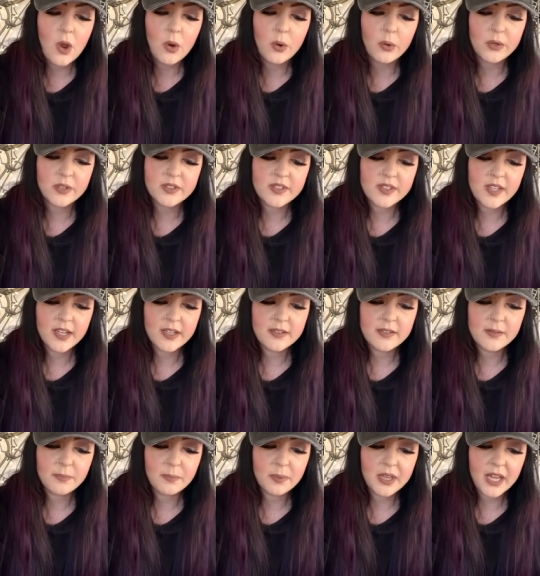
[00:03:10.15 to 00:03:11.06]
or
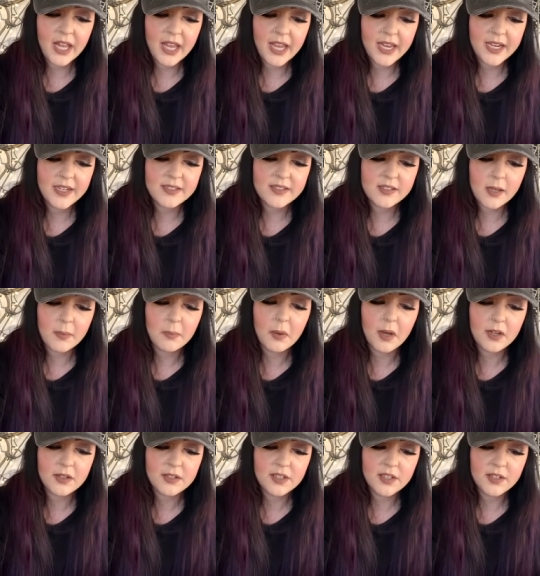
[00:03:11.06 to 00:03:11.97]
send plagues
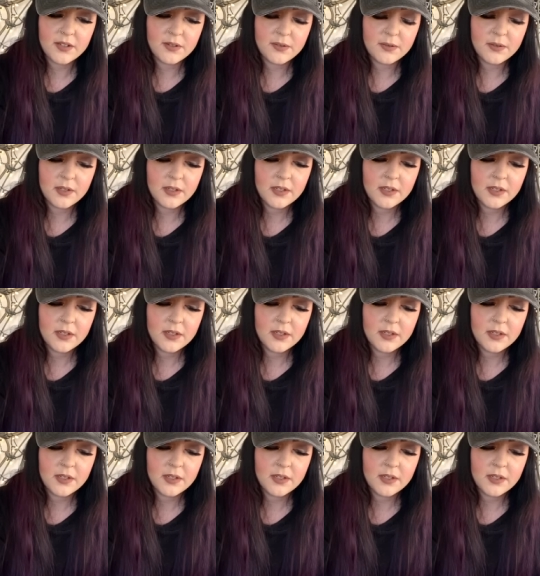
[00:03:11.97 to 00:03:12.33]
among you.